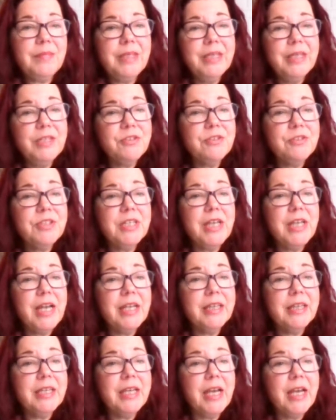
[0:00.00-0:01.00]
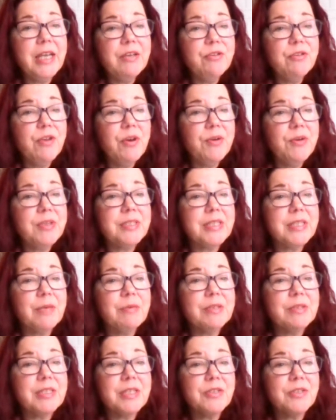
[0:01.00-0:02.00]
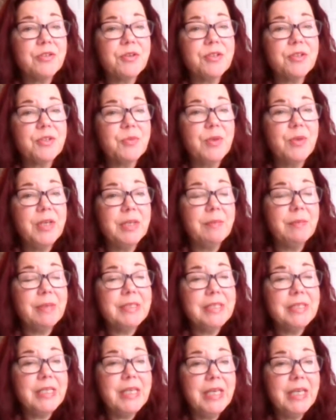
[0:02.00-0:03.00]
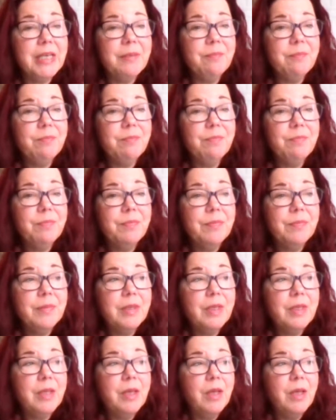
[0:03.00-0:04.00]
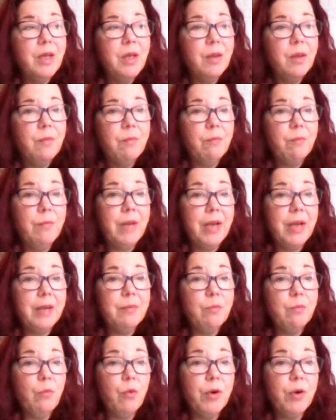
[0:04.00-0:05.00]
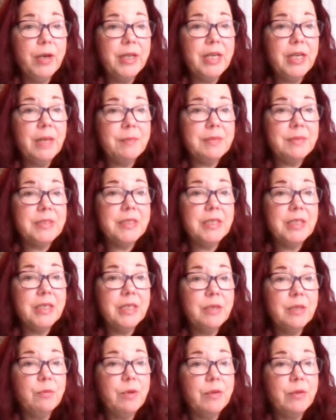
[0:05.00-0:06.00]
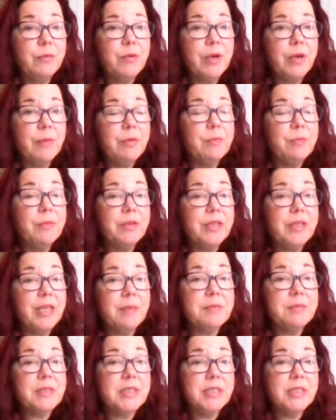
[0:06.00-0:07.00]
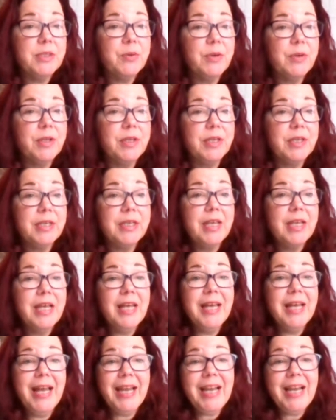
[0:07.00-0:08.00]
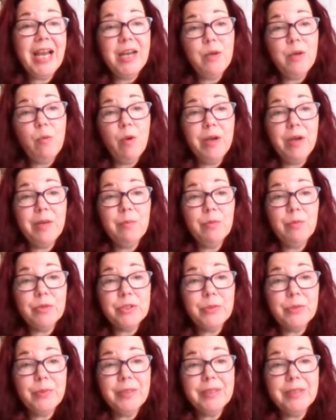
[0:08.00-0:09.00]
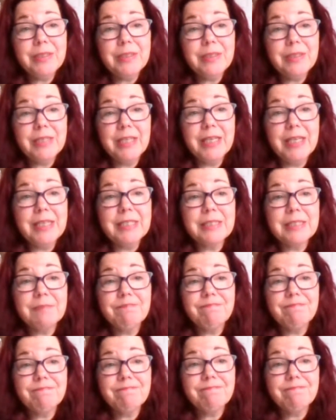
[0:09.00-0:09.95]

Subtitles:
Interesting thing I noticed that once I started sweetening my tea, my morning cup of tea, the one where I would put the MCT oil in it, I kind of wanted more sweetened things.